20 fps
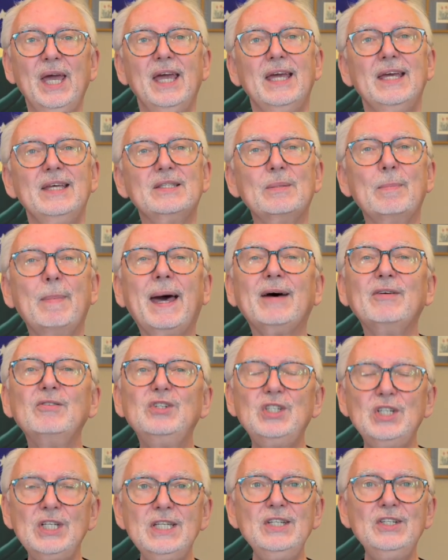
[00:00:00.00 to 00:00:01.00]
is about
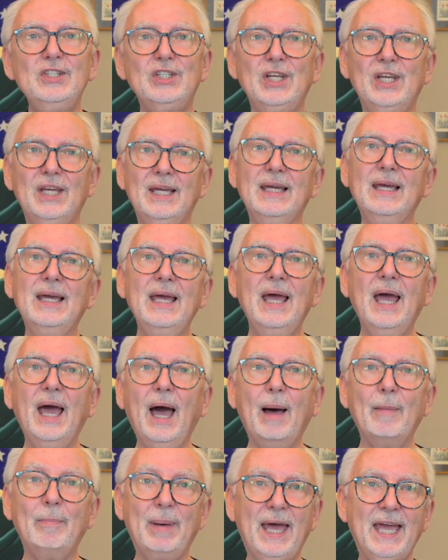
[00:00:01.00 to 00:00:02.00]
teaching
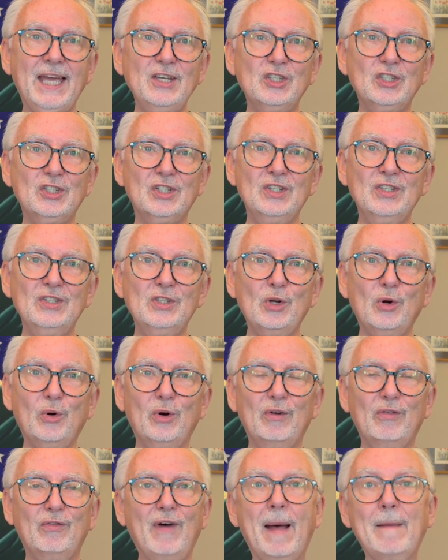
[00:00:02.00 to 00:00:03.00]
a patient or
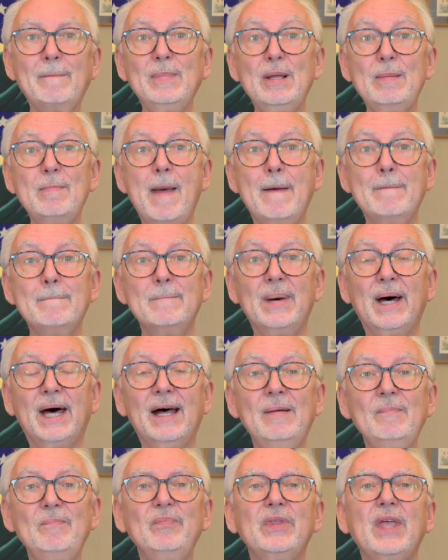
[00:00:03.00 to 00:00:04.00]
a family member
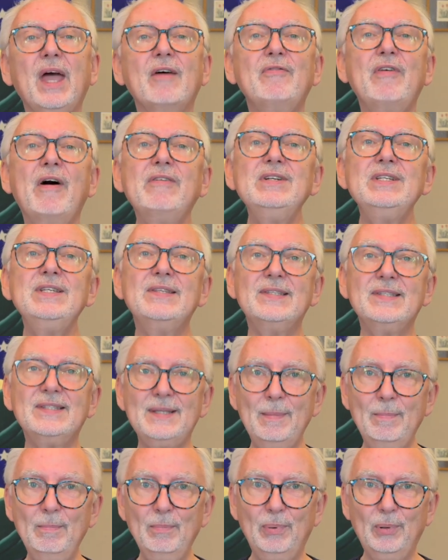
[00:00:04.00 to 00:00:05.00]
a very
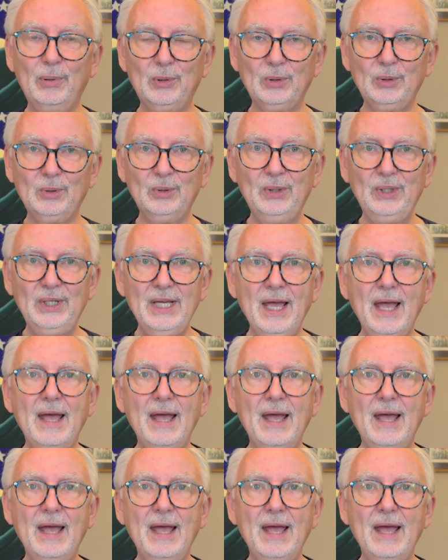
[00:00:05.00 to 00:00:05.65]
simple